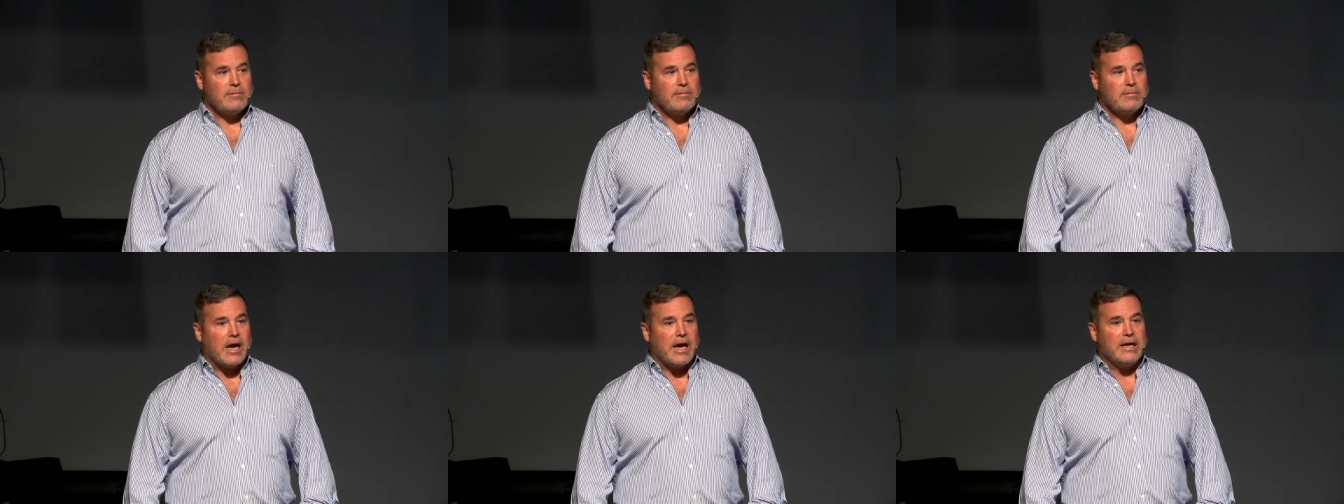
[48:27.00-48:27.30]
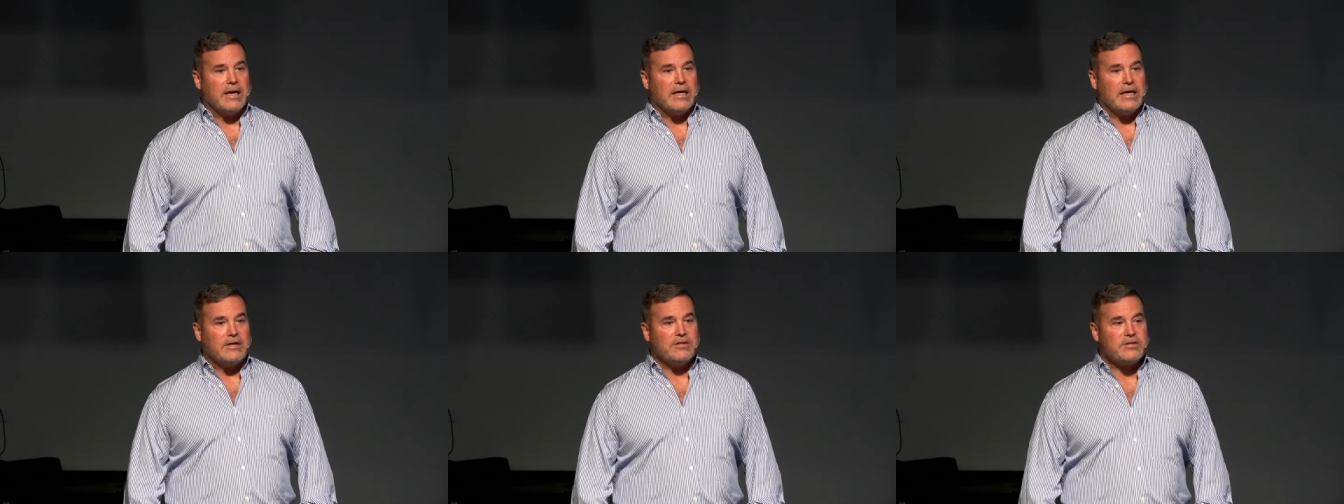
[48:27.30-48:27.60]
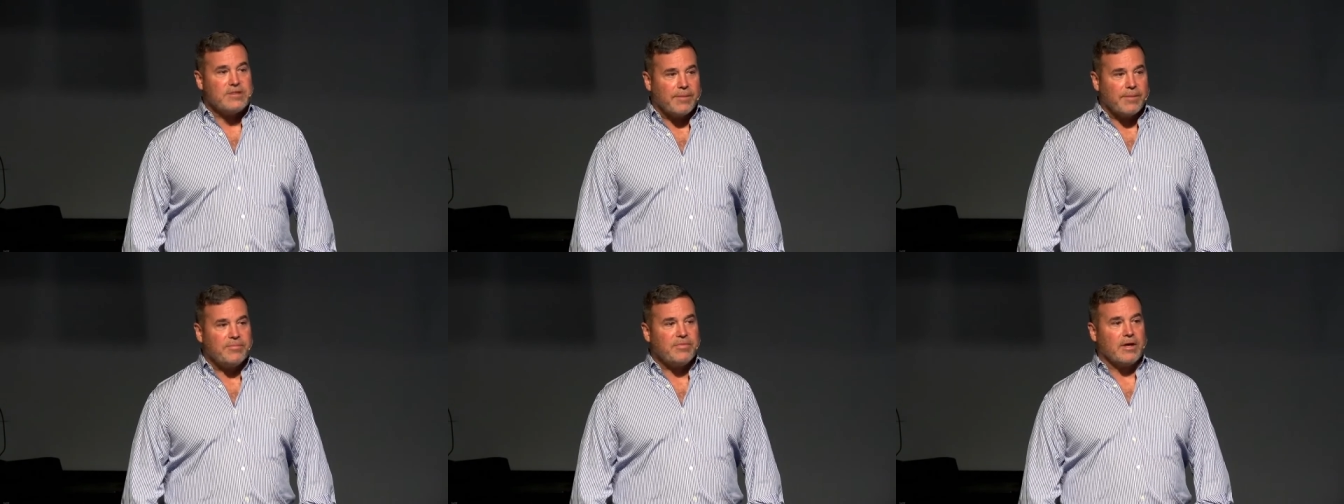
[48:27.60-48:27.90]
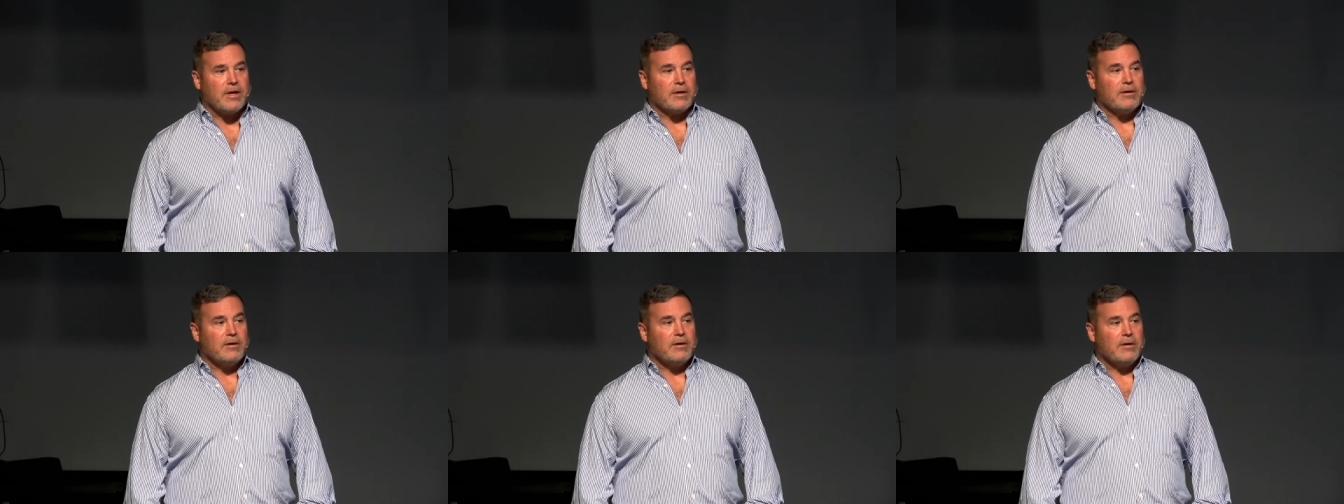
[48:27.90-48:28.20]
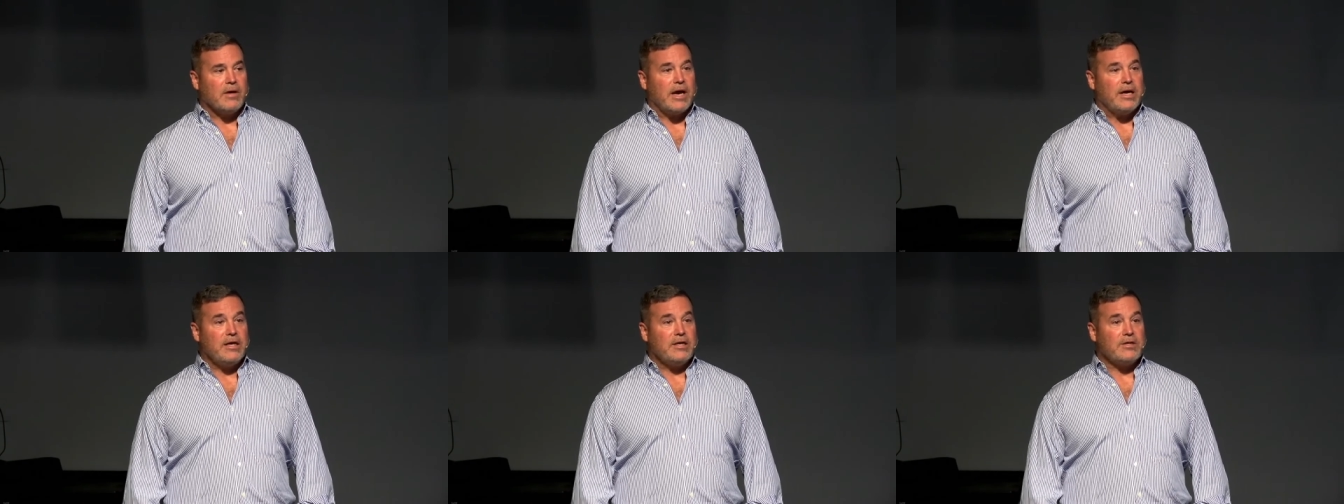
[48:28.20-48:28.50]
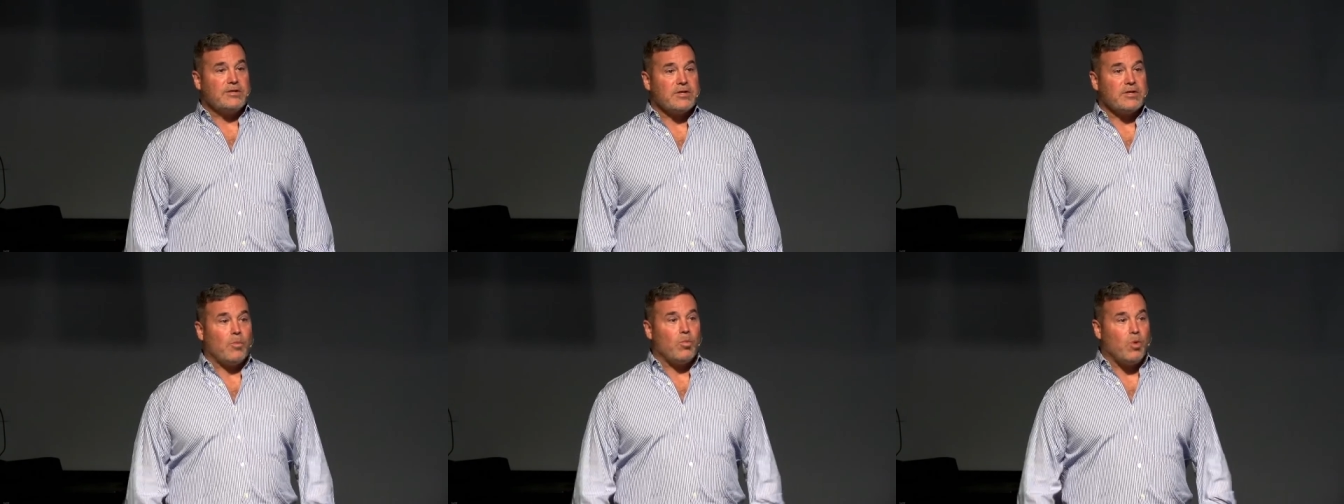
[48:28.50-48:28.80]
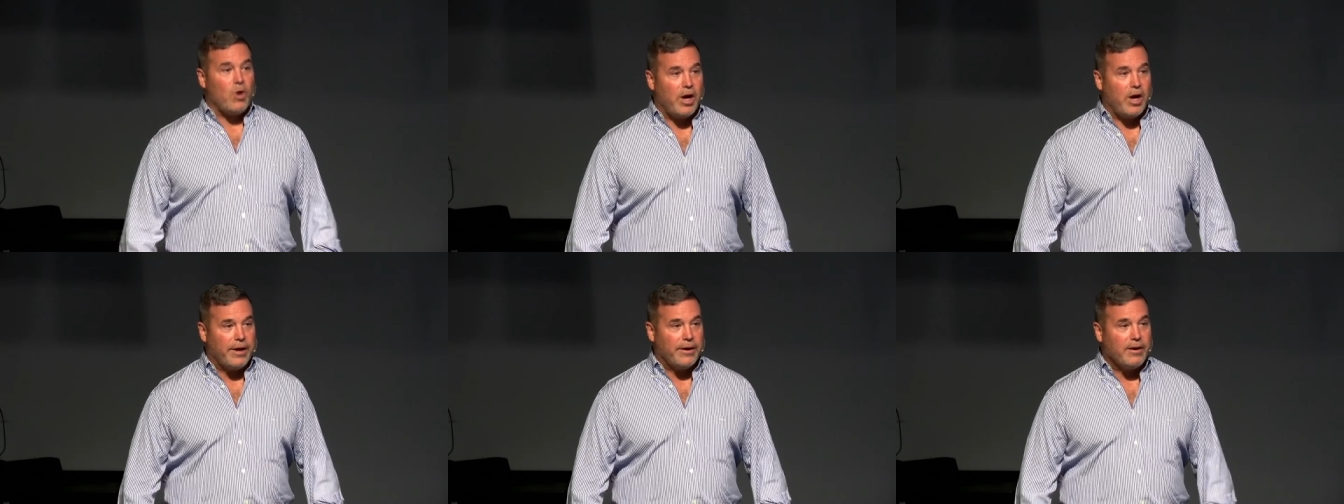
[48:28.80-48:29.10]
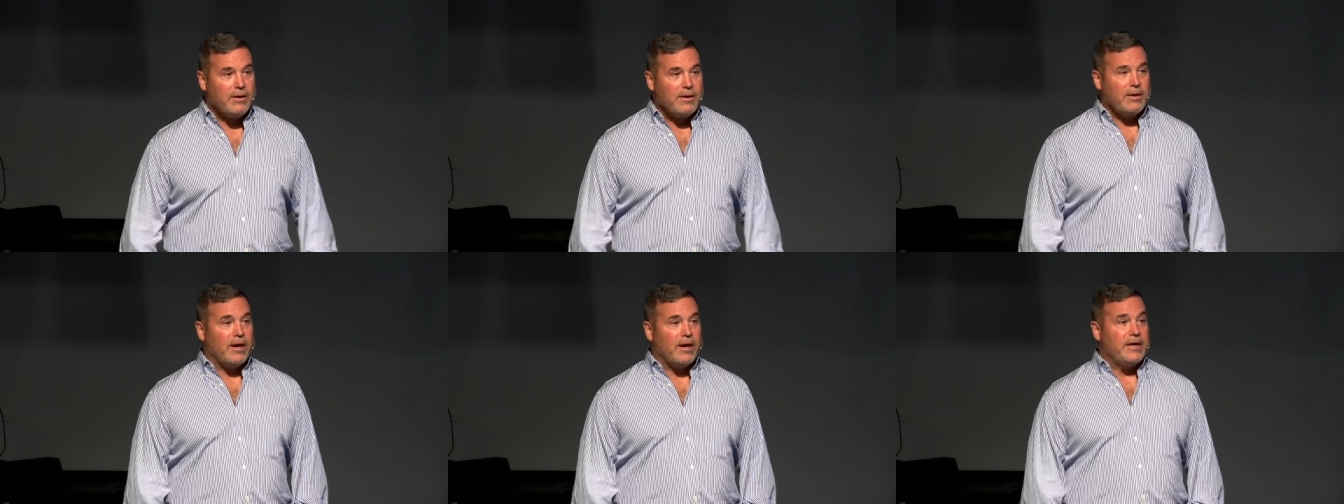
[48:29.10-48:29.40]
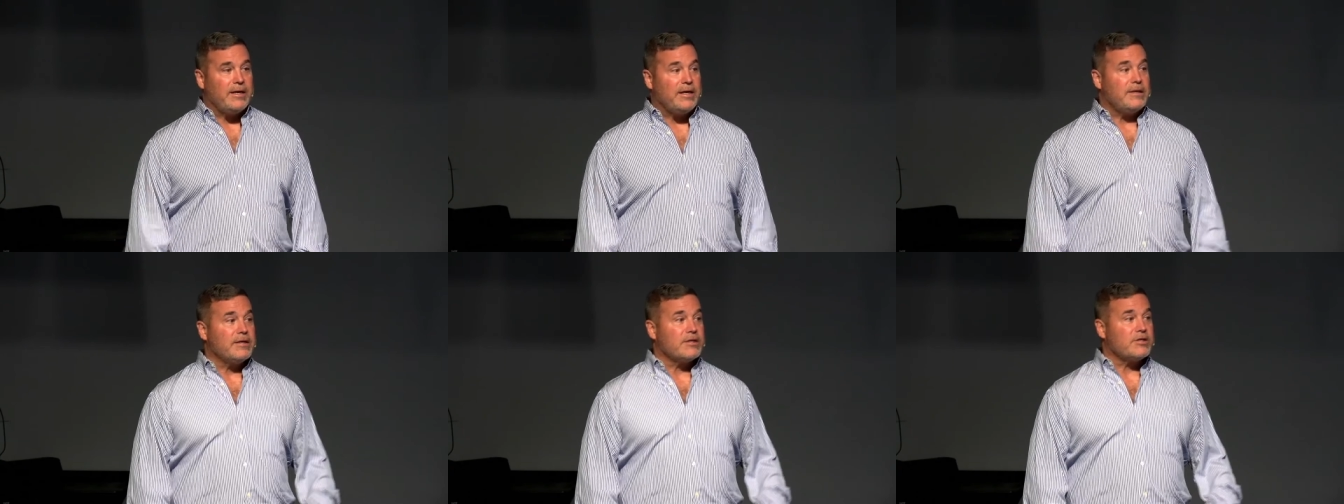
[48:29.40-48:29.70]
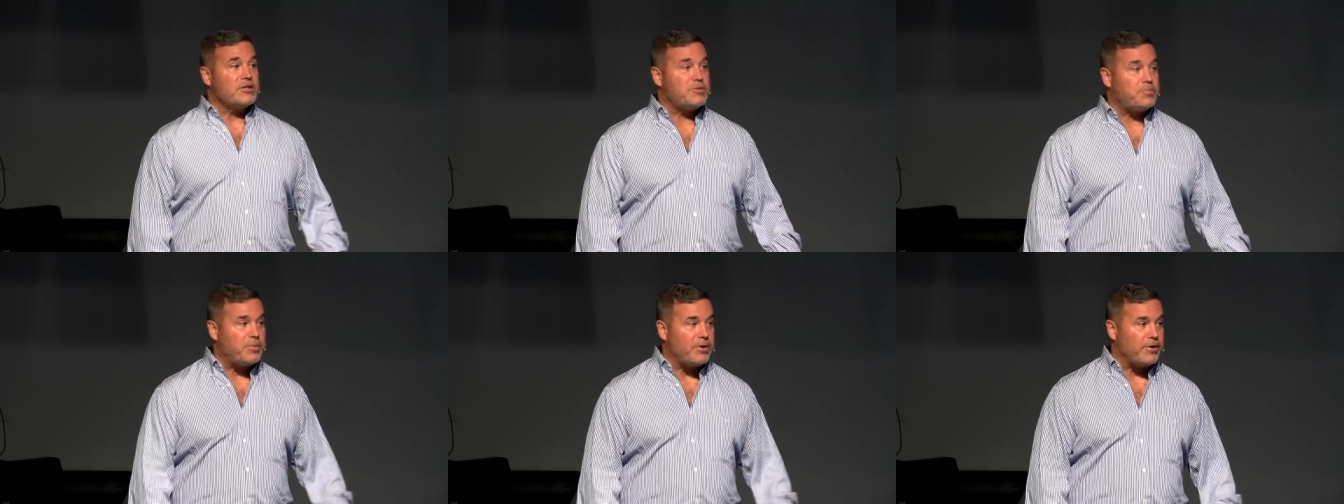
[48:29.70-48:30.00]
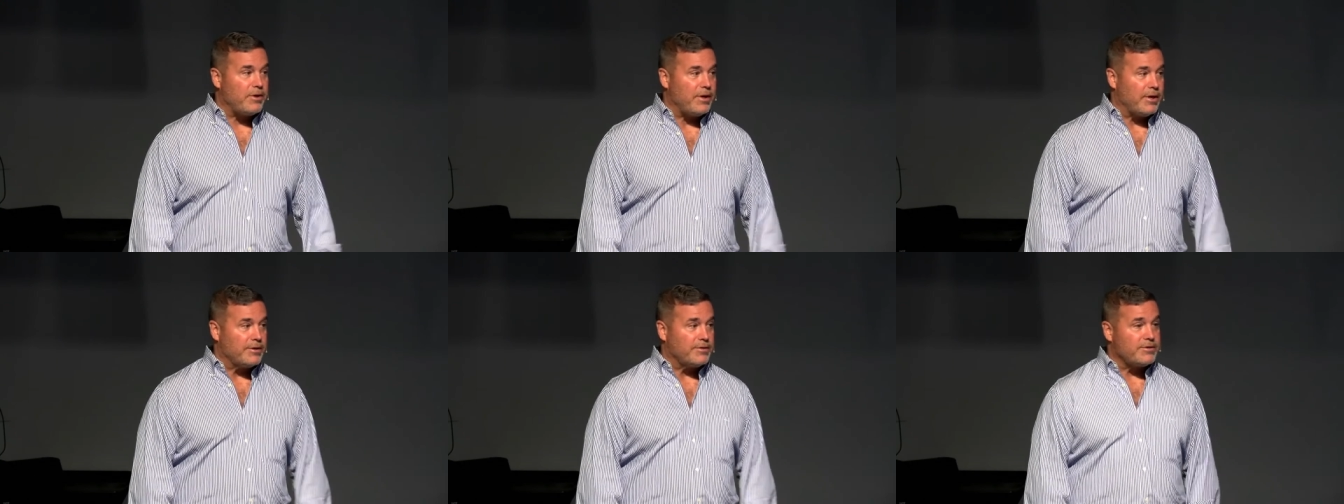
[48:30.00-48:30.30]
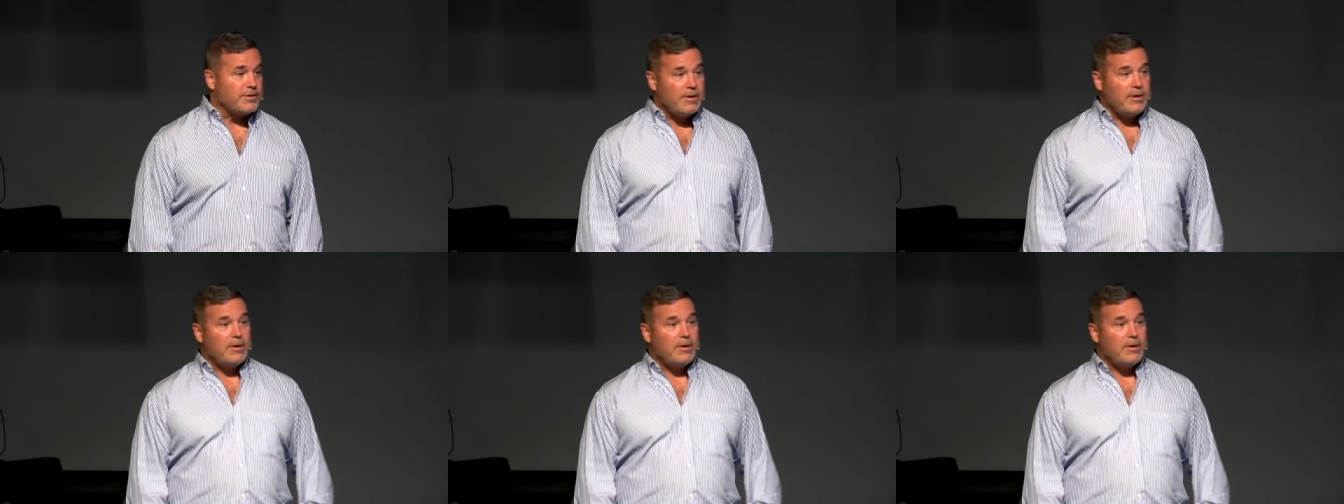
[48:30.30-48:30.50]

I need something. I need someone. I need an experience.